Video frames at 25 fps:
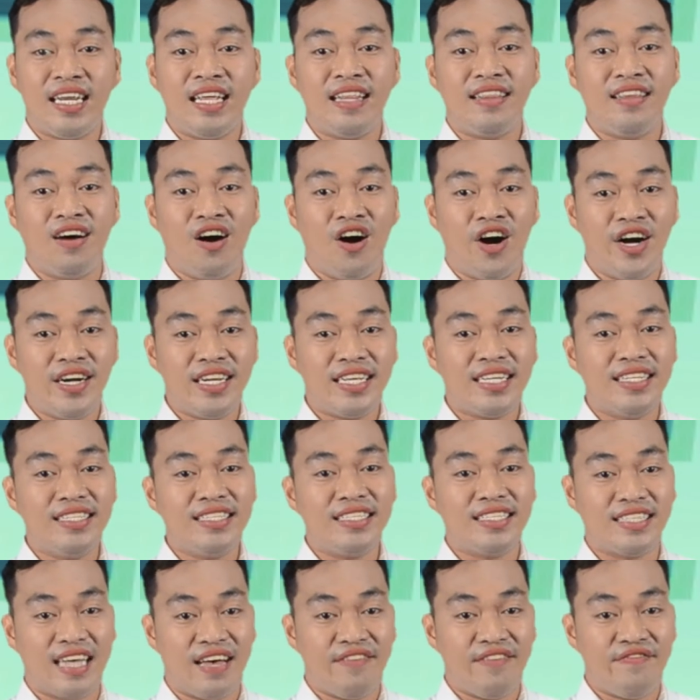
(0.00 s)
in the Article
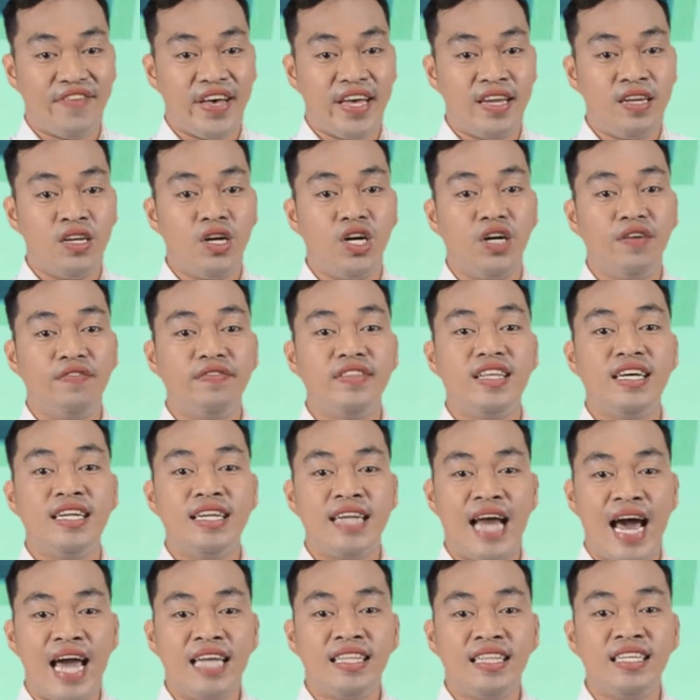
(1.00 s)
7 of the
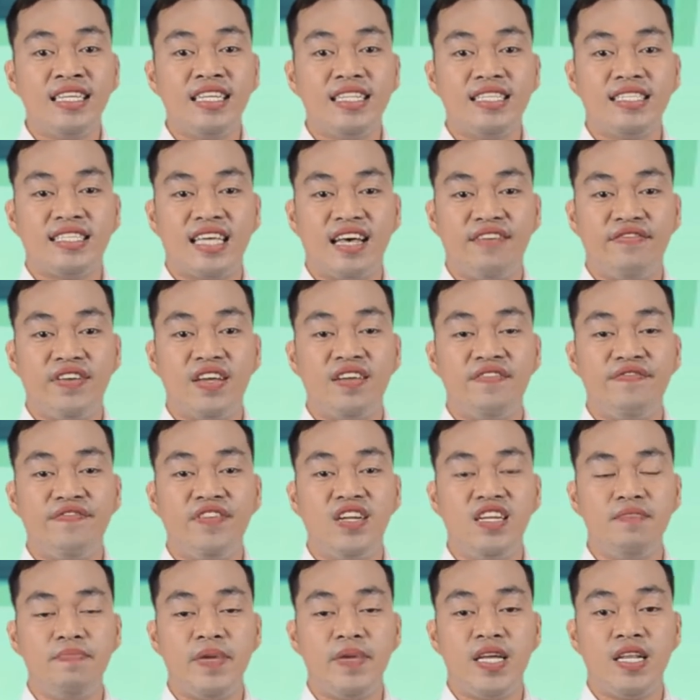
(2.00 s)
1987
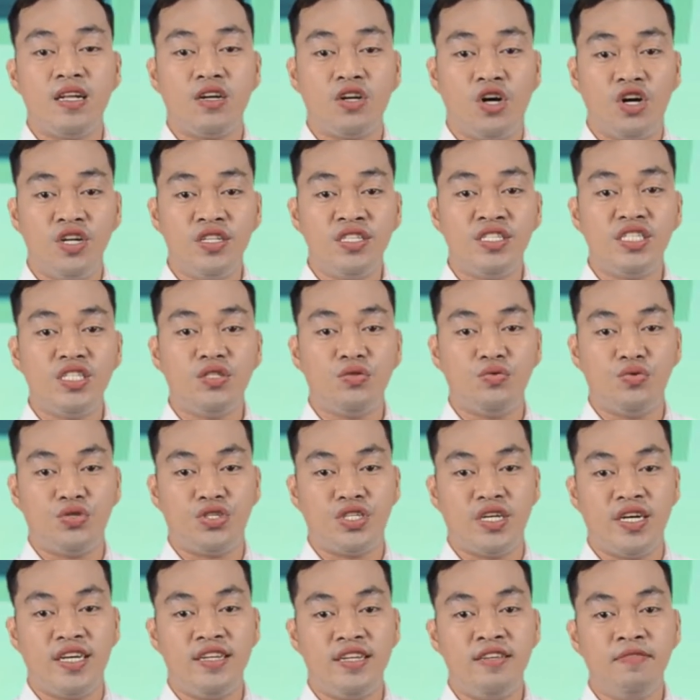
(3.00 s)
Philippine
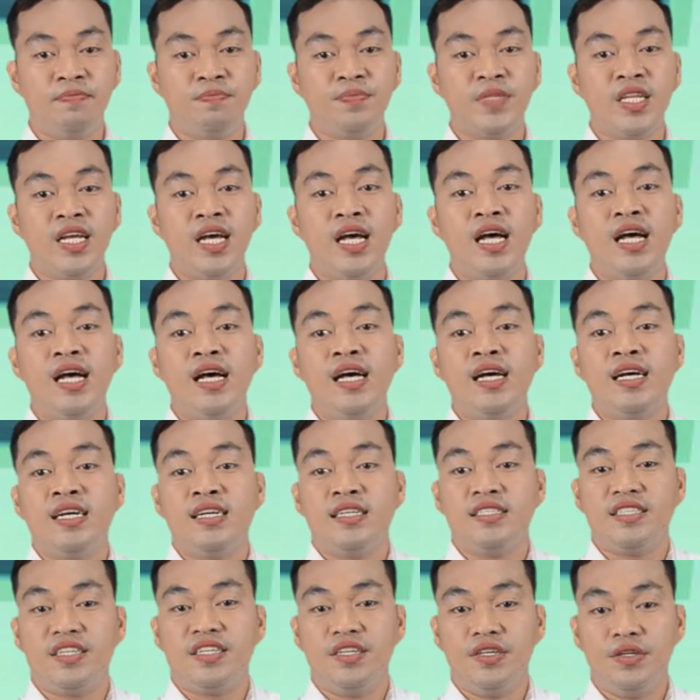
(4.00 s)
Constitution,
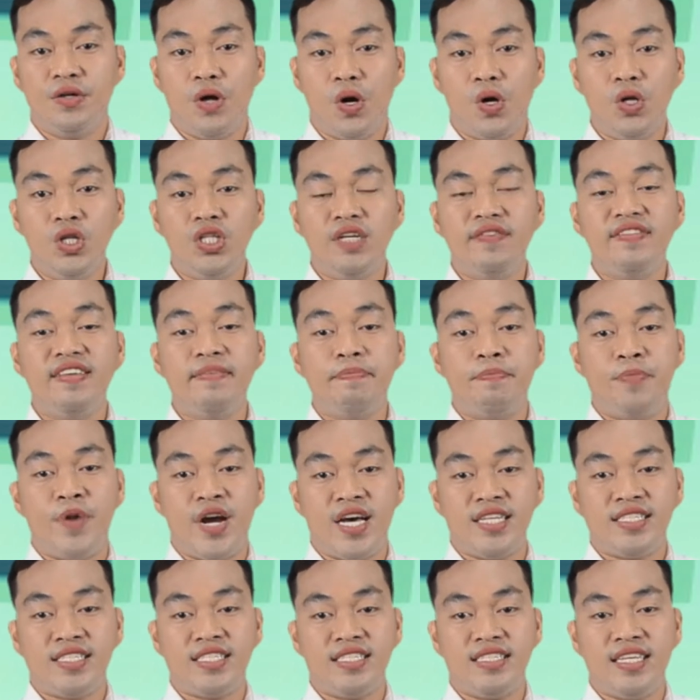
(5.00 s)
the role of the
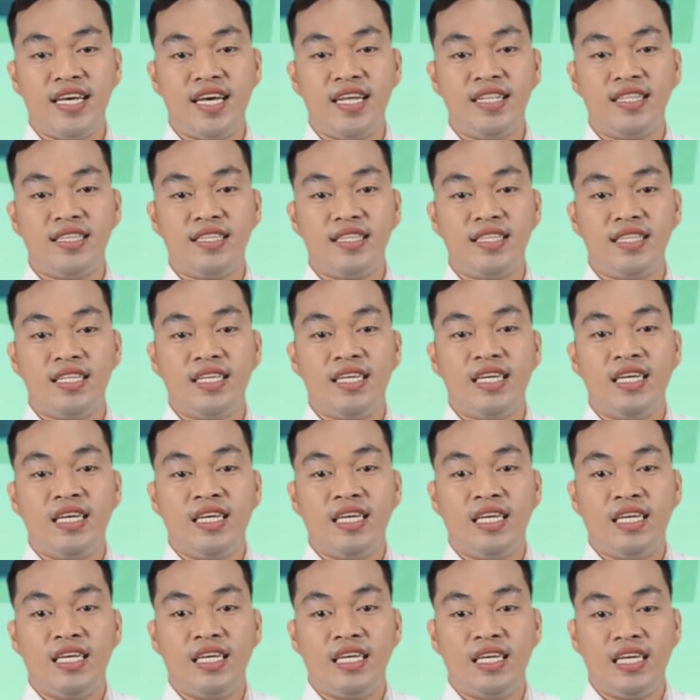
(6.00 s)
president
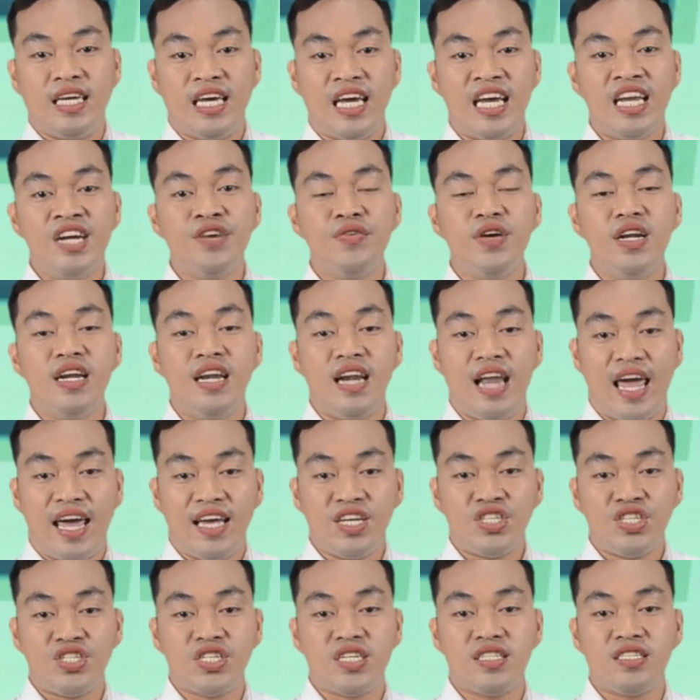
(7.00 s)
in
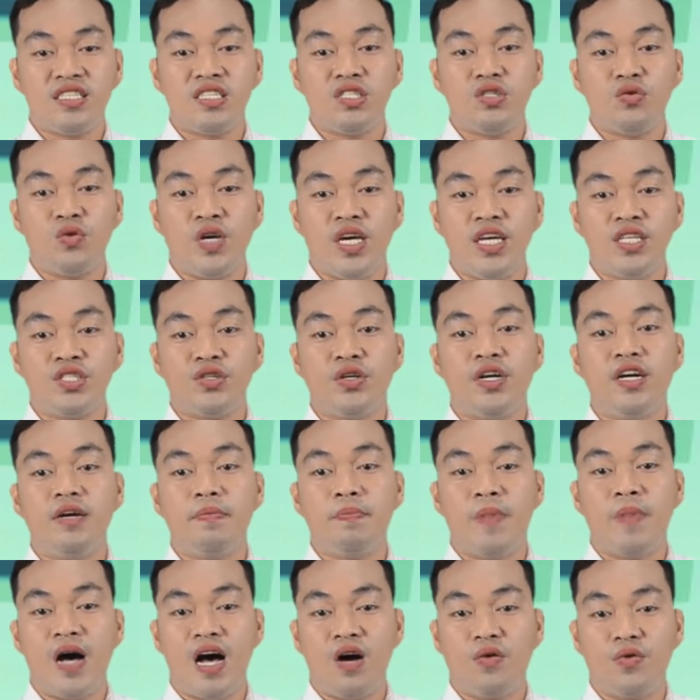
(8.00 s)
relations to his or her
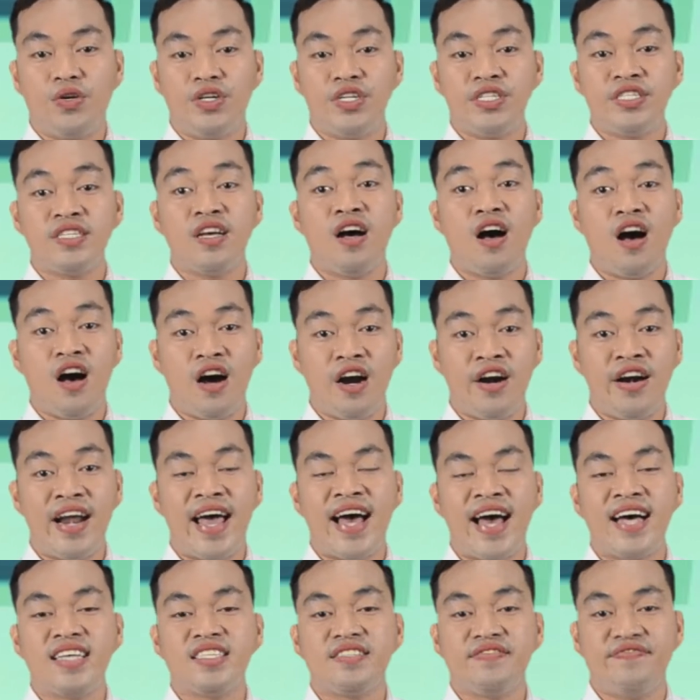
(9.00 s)
powers are
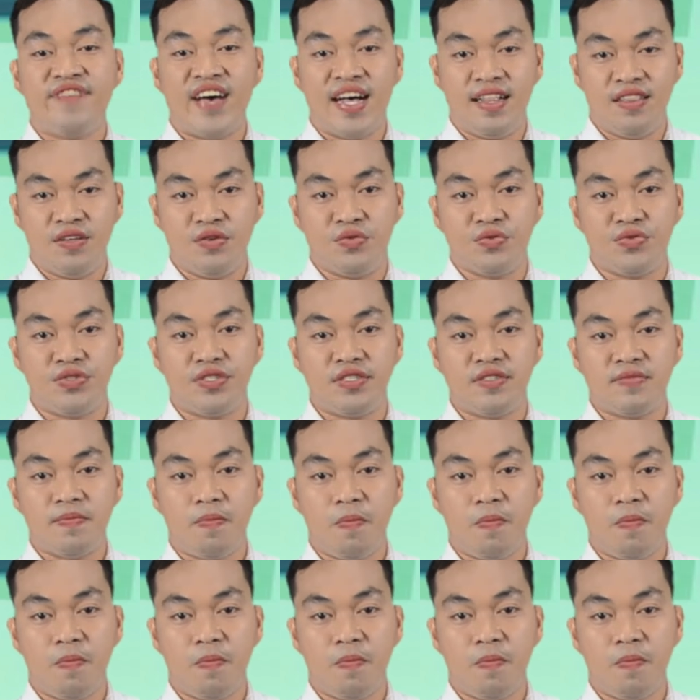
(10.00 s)
as follows.